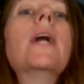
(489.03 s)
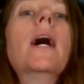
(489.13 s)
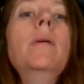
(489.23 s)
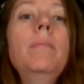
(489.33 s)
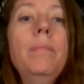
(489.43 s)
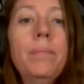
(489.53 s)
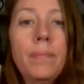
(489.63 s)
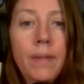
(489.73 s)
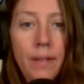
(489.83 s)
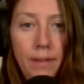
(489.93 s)
up,
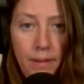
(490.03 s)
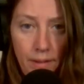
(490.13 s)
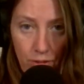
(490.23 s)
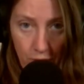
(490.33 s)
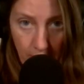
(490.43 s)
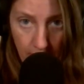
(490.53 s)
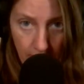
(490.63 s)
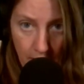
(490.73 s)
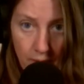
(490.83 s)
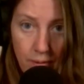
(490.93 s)
chin
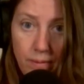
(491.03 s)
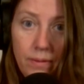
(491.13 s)
down,